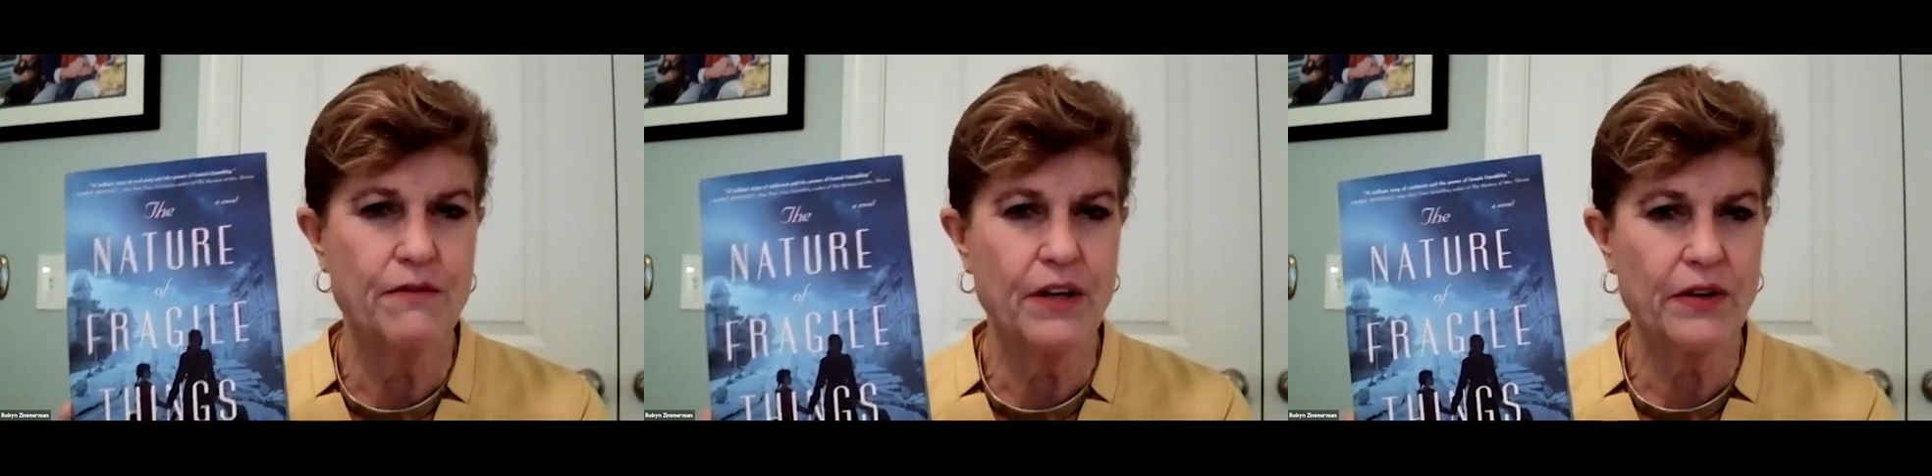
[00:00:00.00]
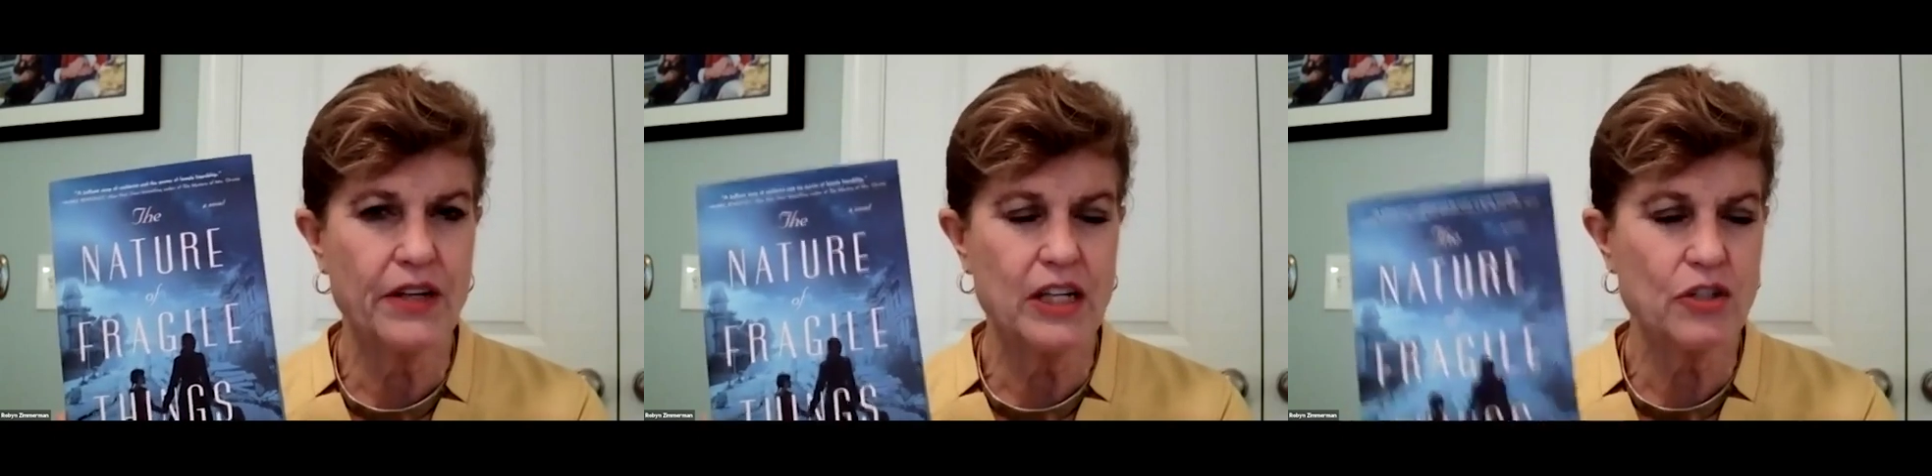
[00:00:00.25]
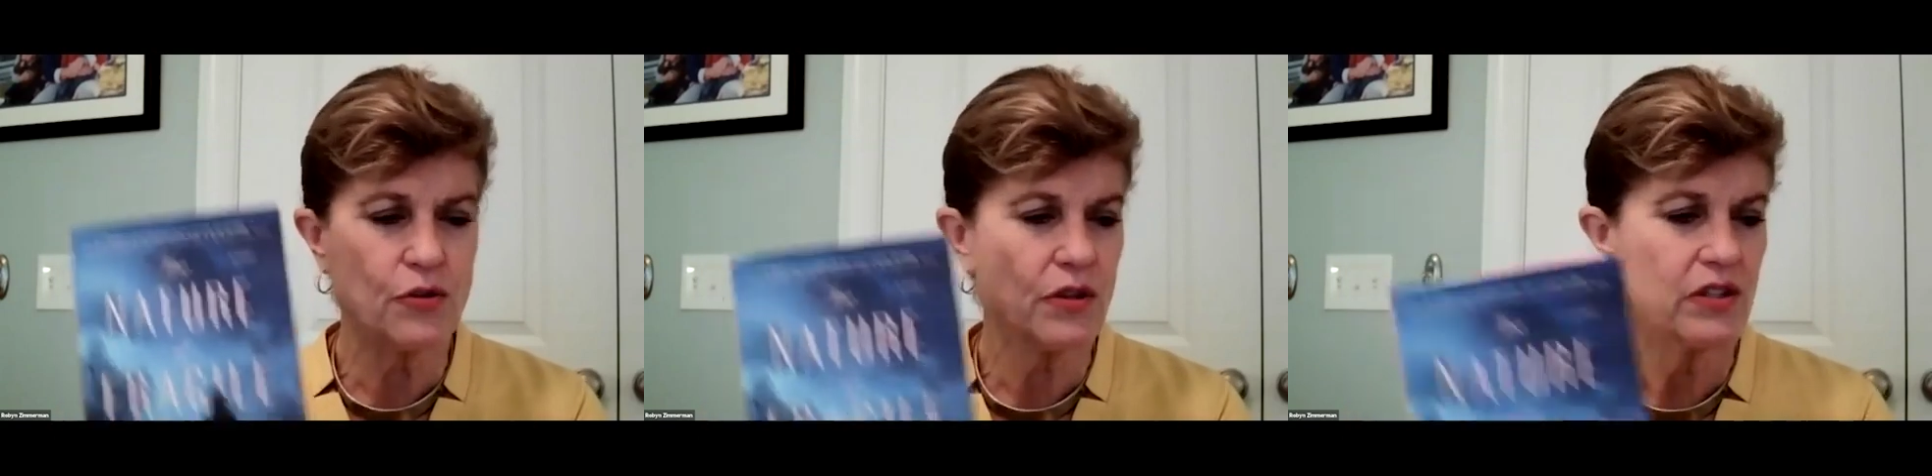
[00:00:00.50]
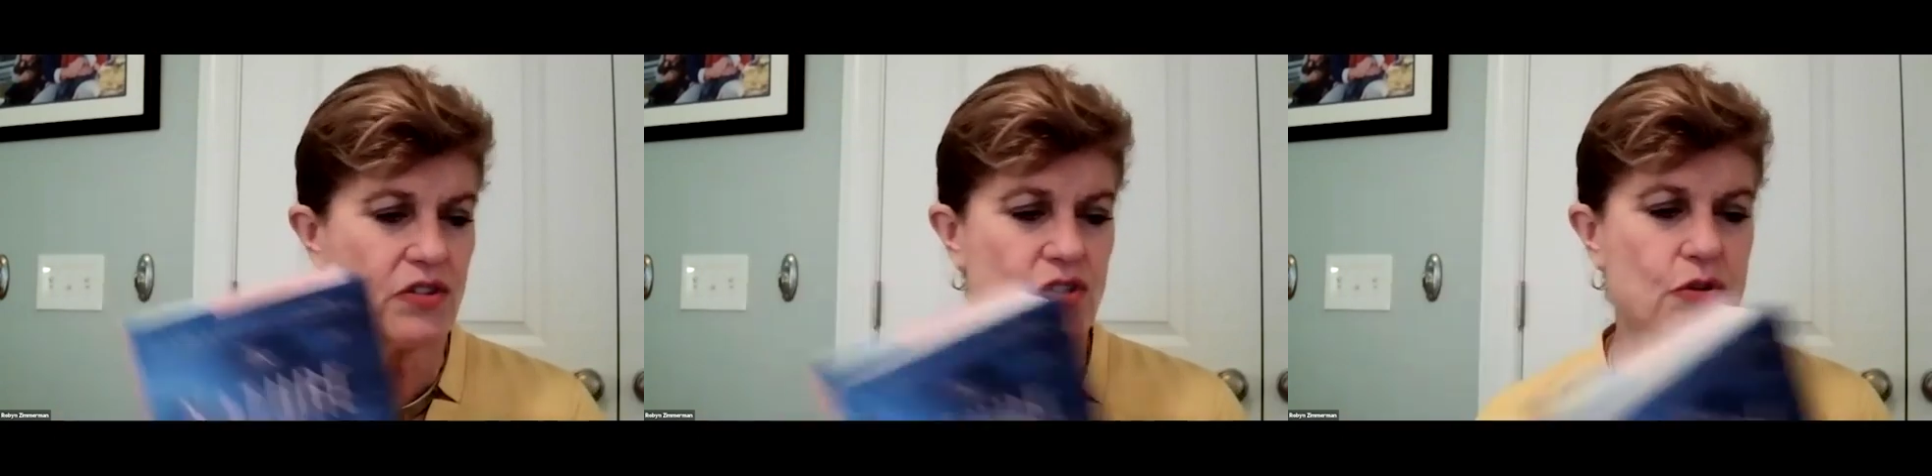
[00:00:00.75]
very
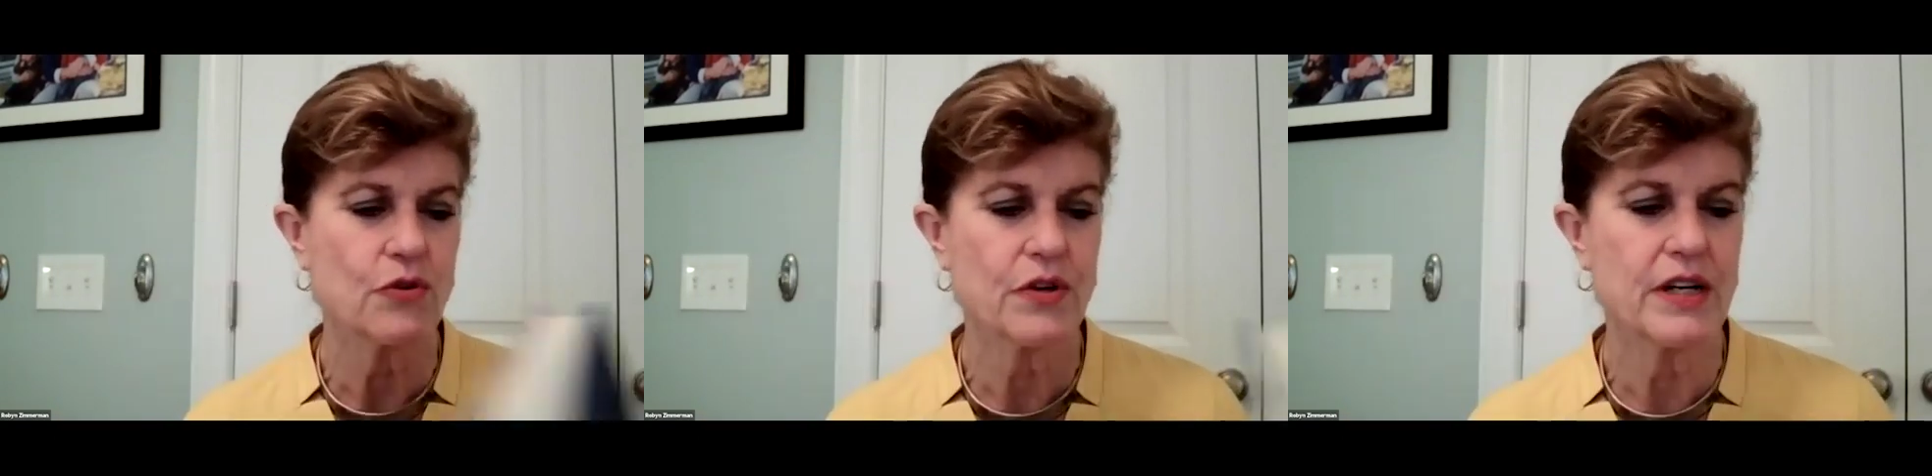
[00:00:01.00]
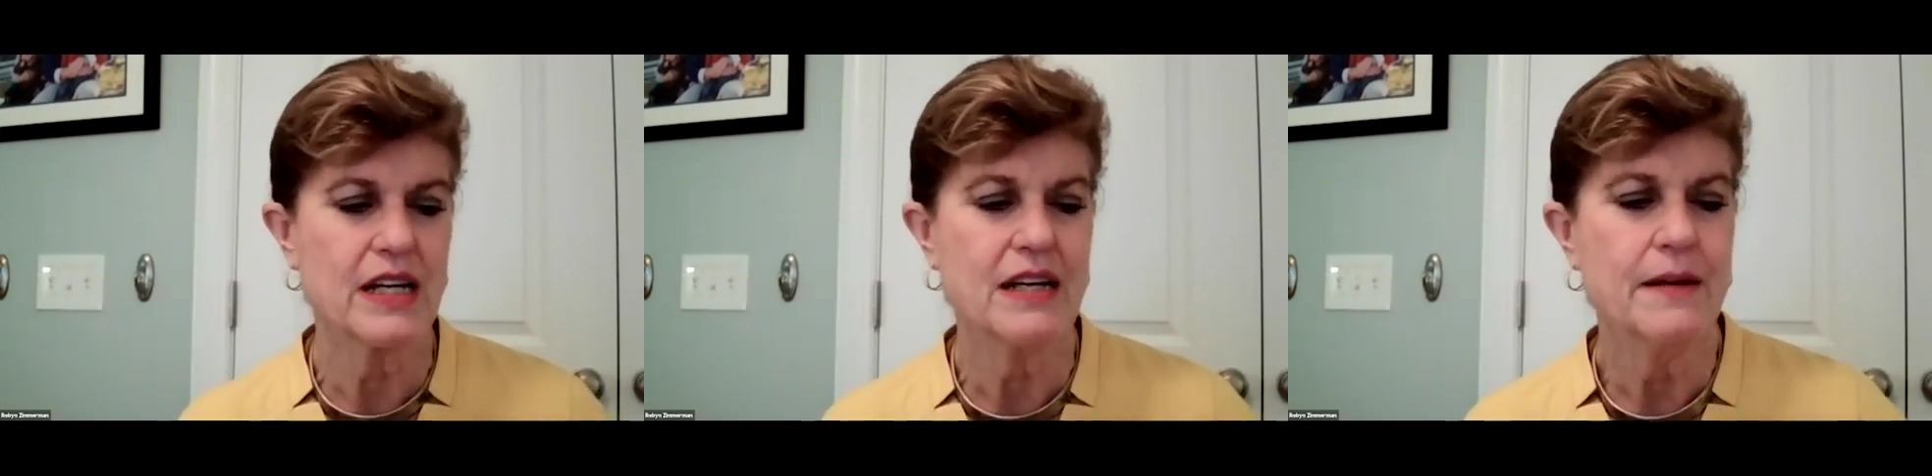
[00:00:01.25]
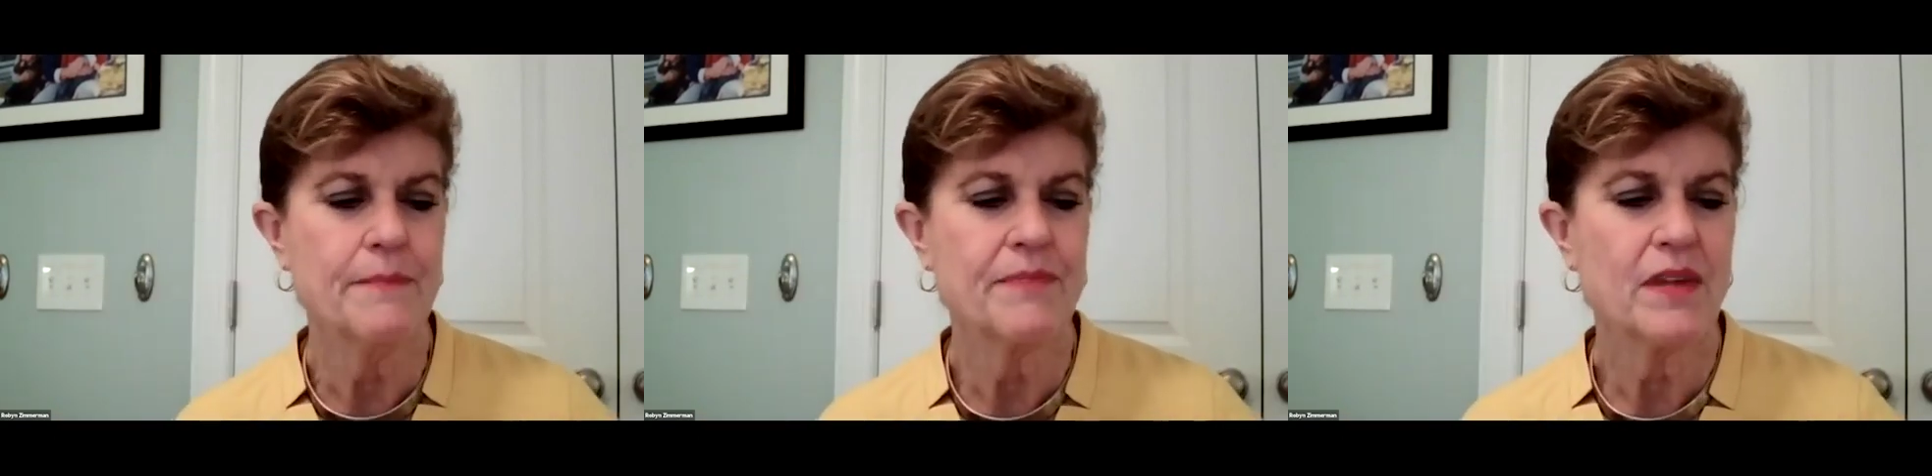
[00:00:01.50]
intricate story,